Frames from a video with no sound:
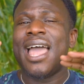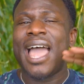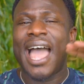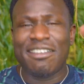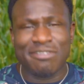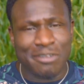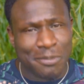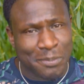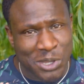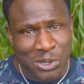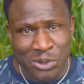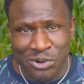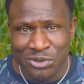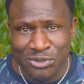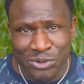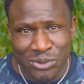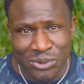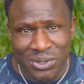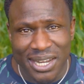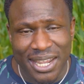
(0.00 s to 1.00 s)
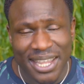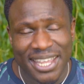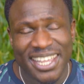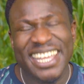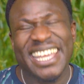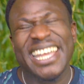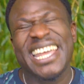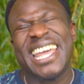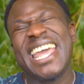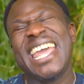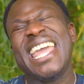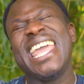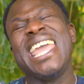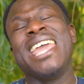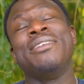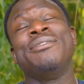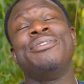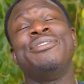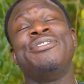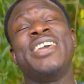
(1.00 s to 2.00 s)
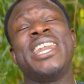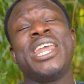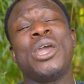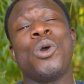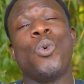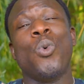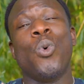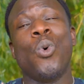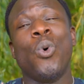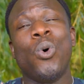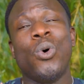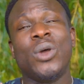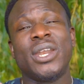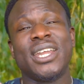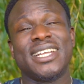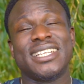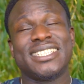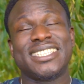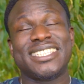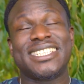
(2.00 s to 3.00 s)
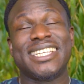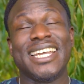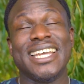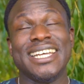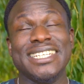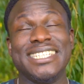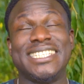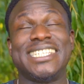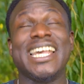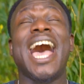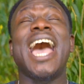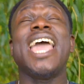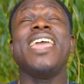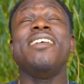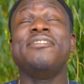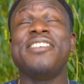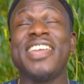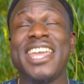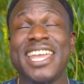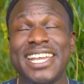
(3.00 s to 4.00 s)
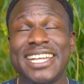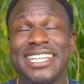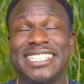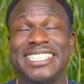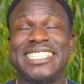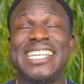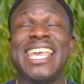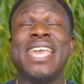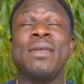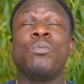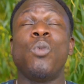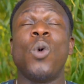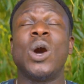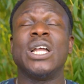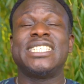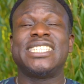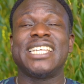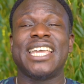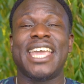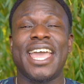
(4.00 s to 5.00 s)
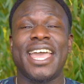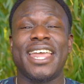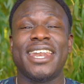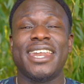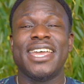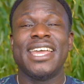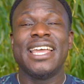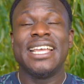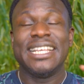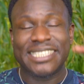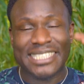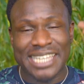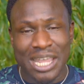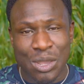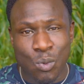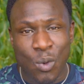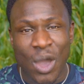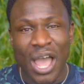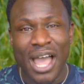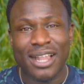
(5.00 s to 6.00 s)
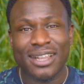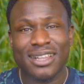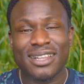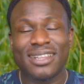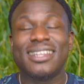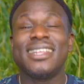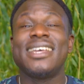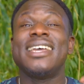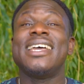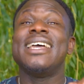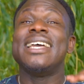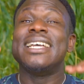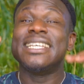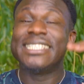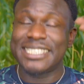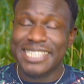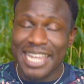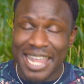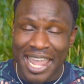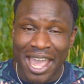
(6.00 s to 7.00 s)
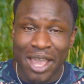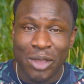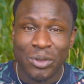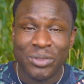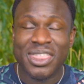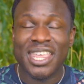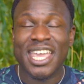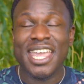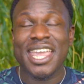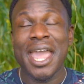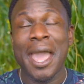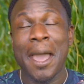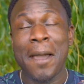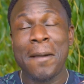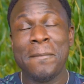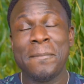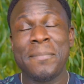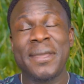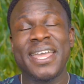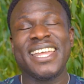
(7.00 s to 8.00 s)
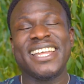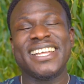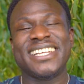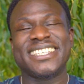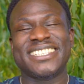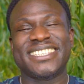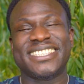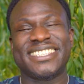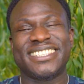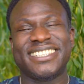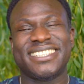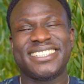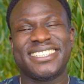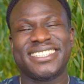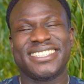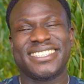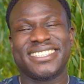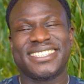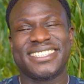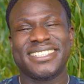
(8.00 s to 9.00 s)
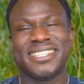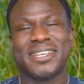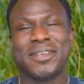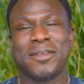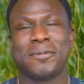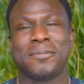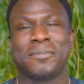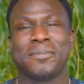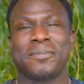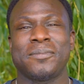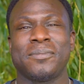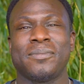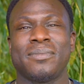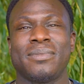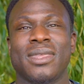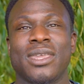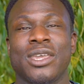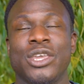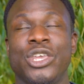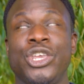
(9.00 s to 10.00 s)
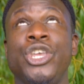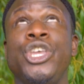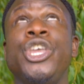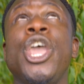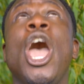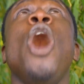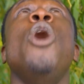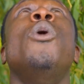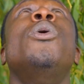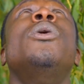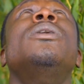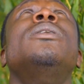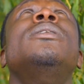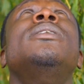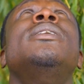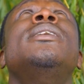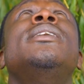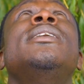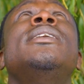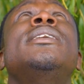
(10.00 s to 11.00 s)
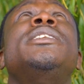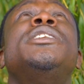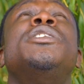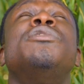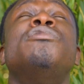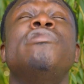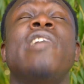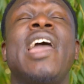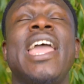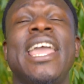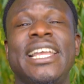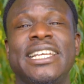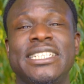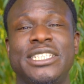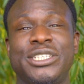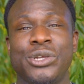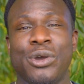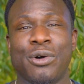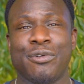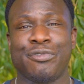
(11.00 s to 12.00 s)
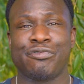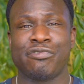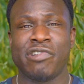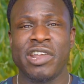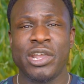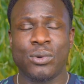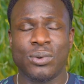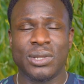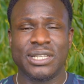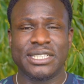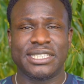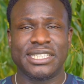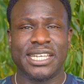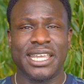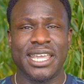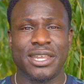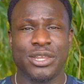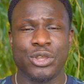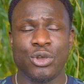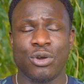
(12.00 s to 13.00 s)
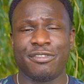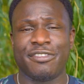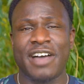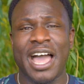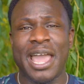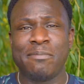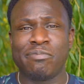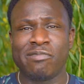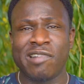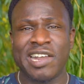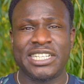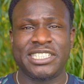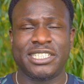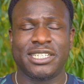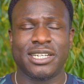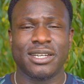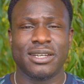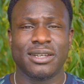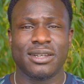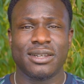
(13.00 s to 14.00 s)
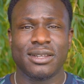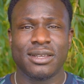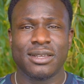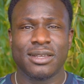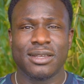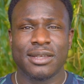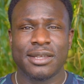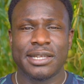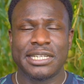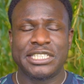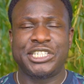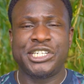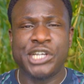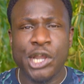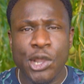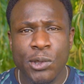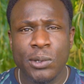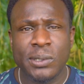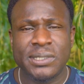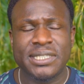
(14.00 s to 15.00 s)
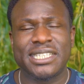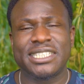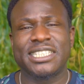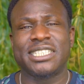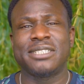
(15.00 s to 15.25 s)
Have a beautiful day. Infinite Waters, diving deep once again. Stay well. Stay healthy, peace. You, to raise your frequency and your vibration, choose to